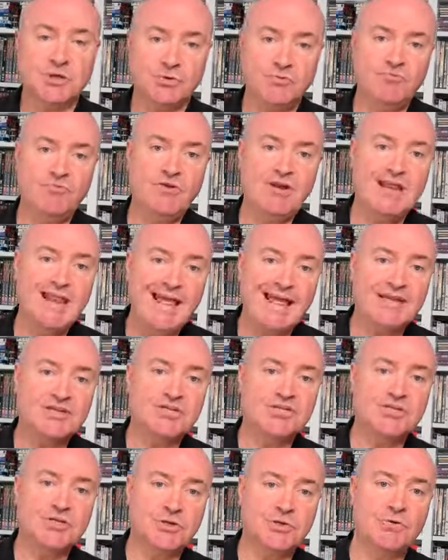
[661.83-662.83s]
relates
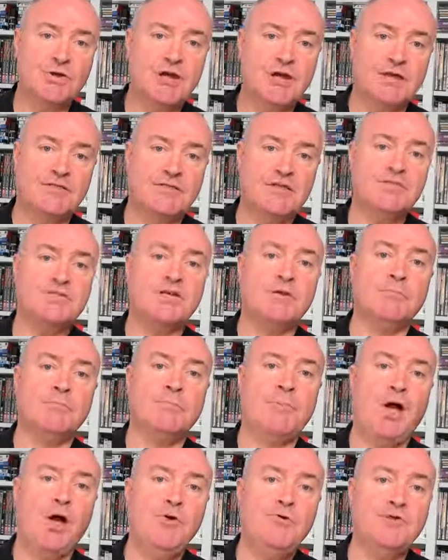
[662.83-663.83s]
to this
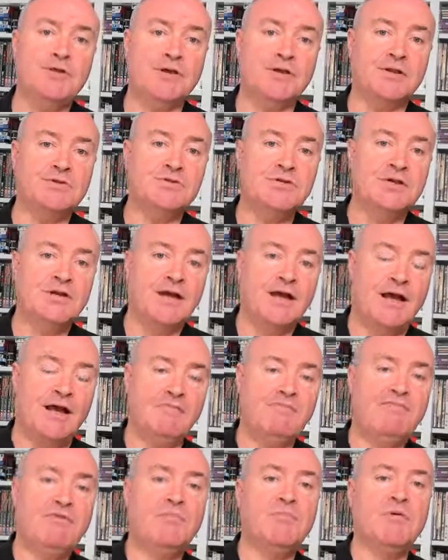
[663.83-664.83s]
component, and
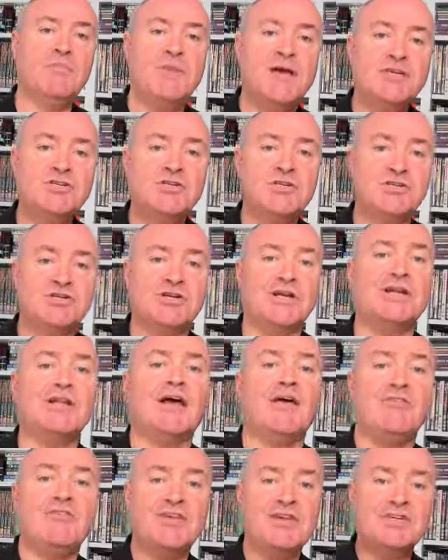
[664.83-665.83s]
from the messaging,
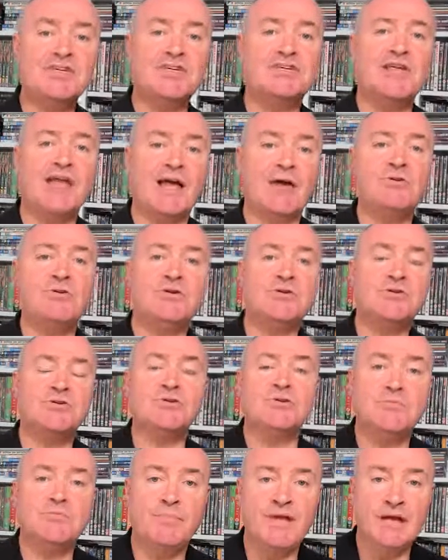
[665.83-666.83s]
this is how you
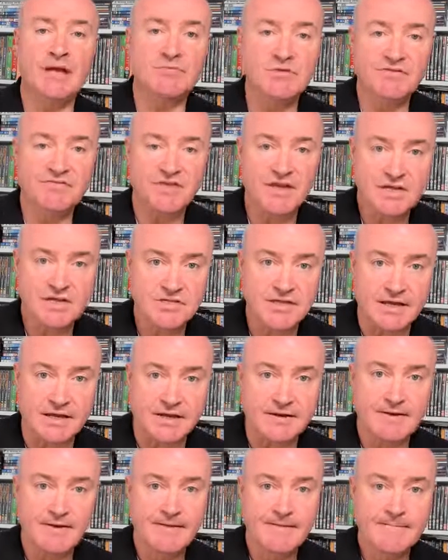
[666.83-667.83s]
should be able to fix it.
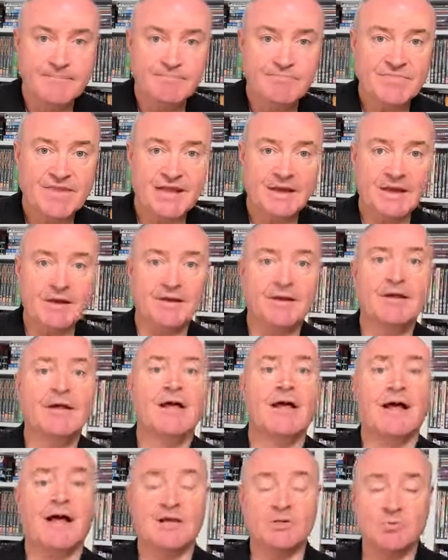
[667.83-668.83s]
Yeah,
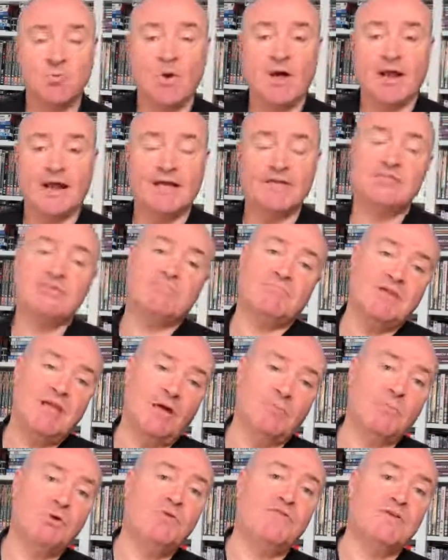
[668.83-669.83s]
as well as
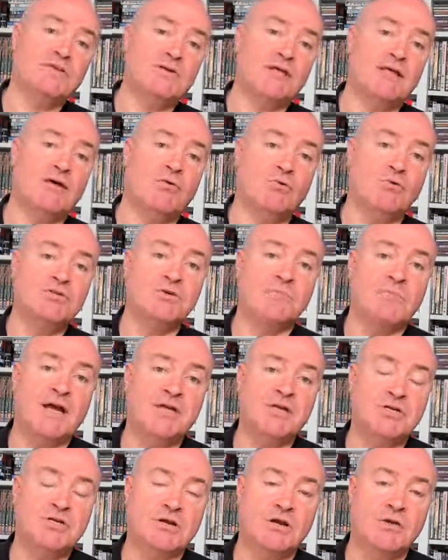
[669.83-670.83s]
moving to that
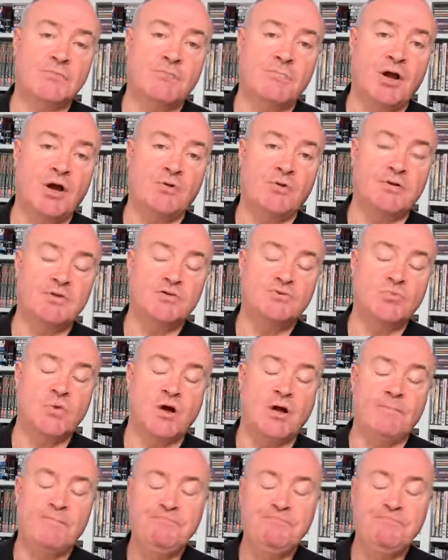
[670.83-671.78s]
automation component as well.